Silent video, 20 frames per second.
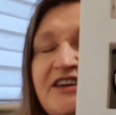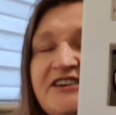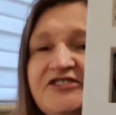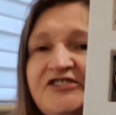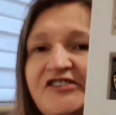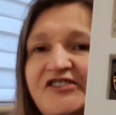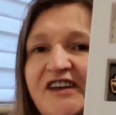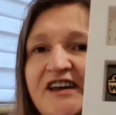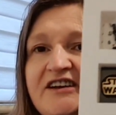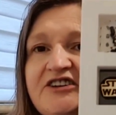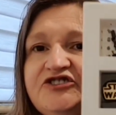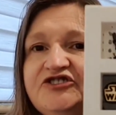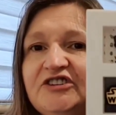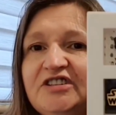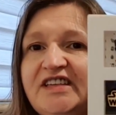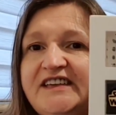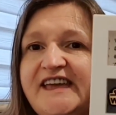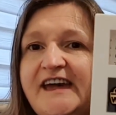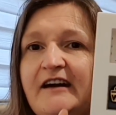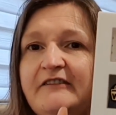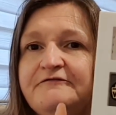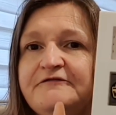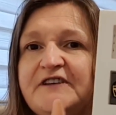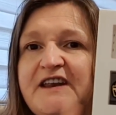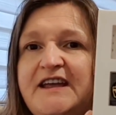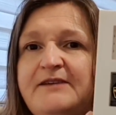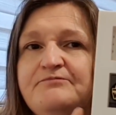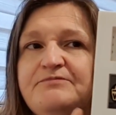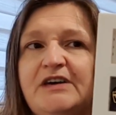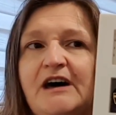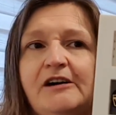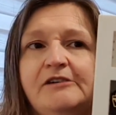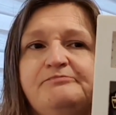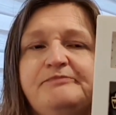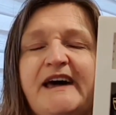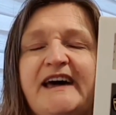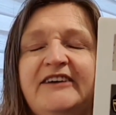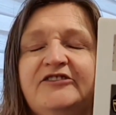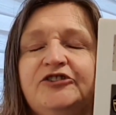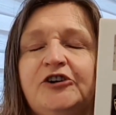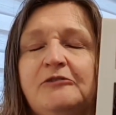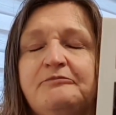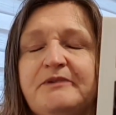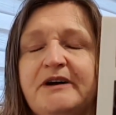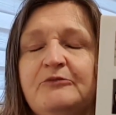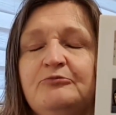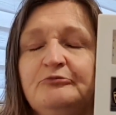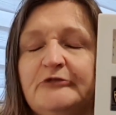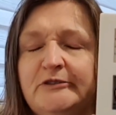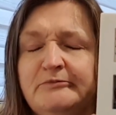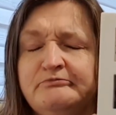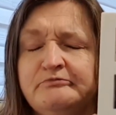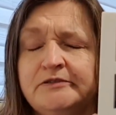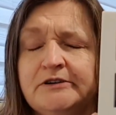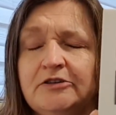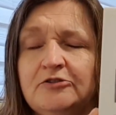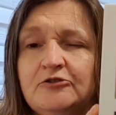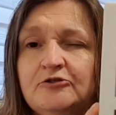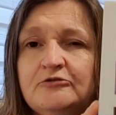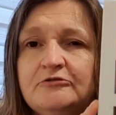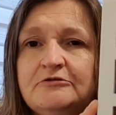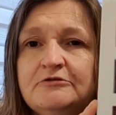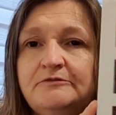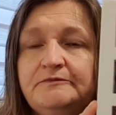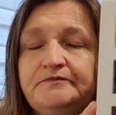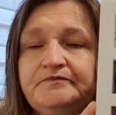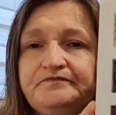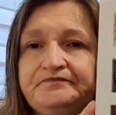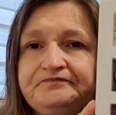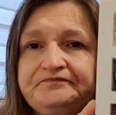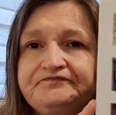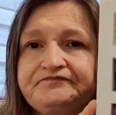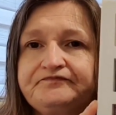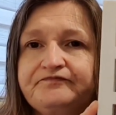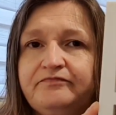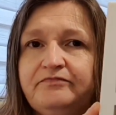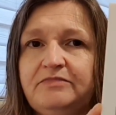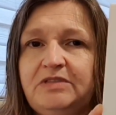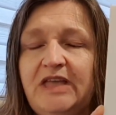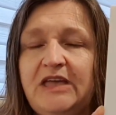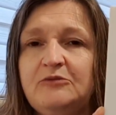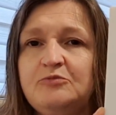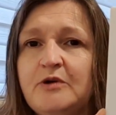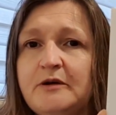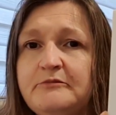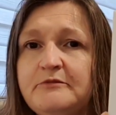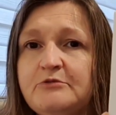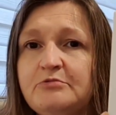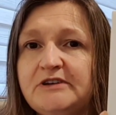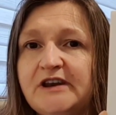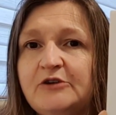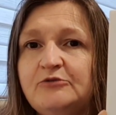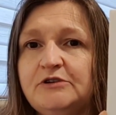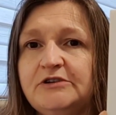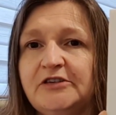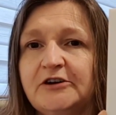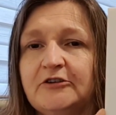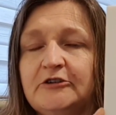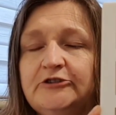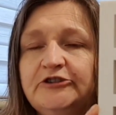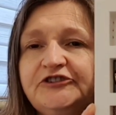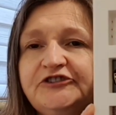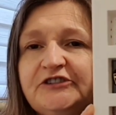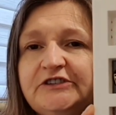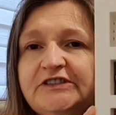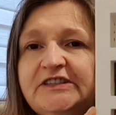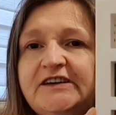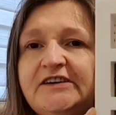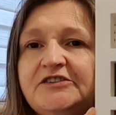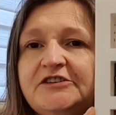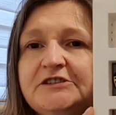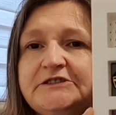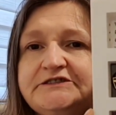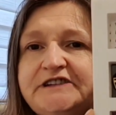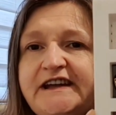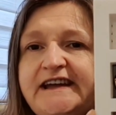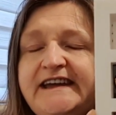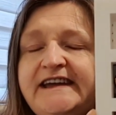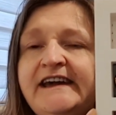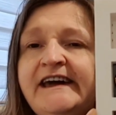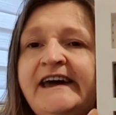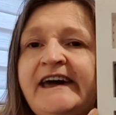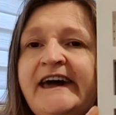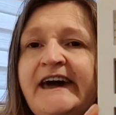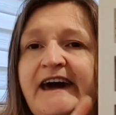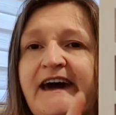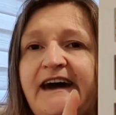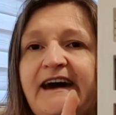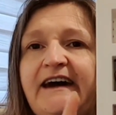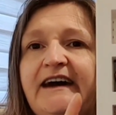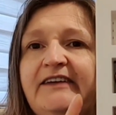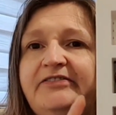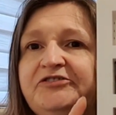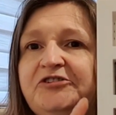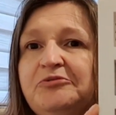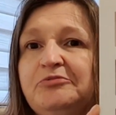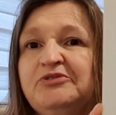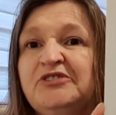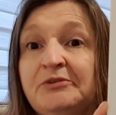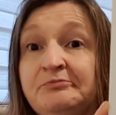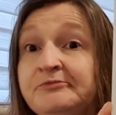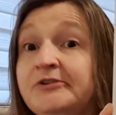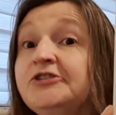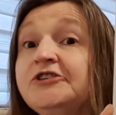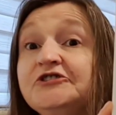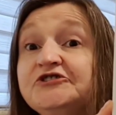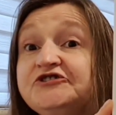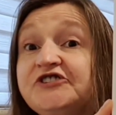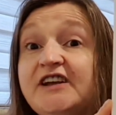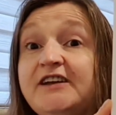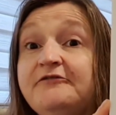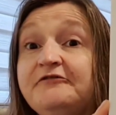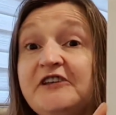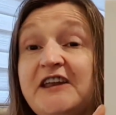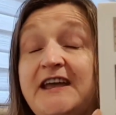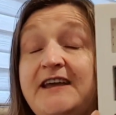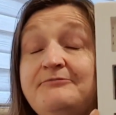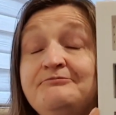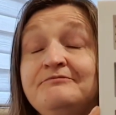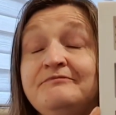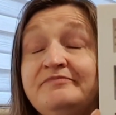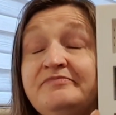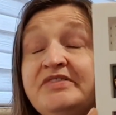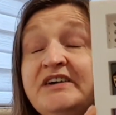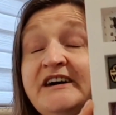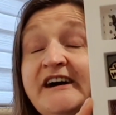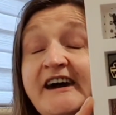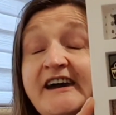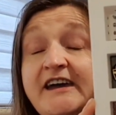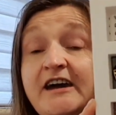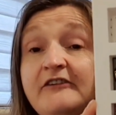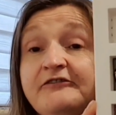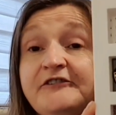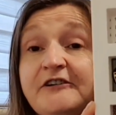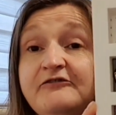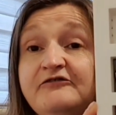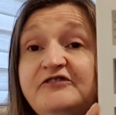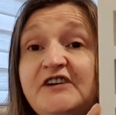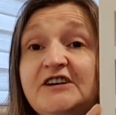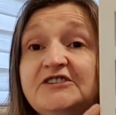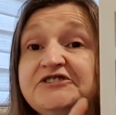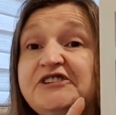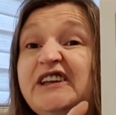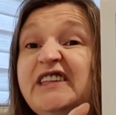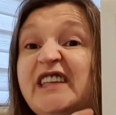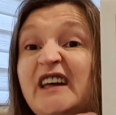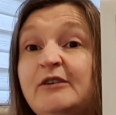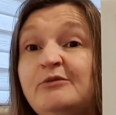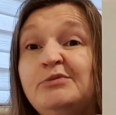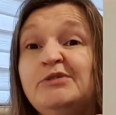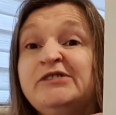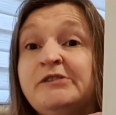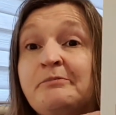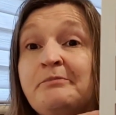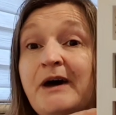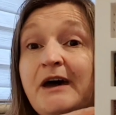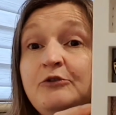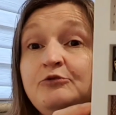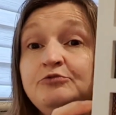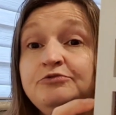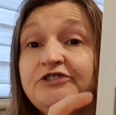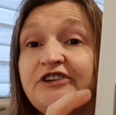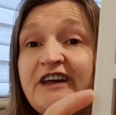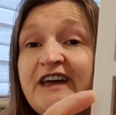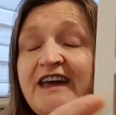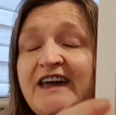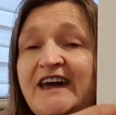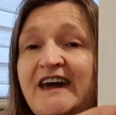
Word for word: this is actually a frame that I picked up in One Below when we were out at the concert the other day, and it was a Mother's Day frame that I have converted. It was a pound.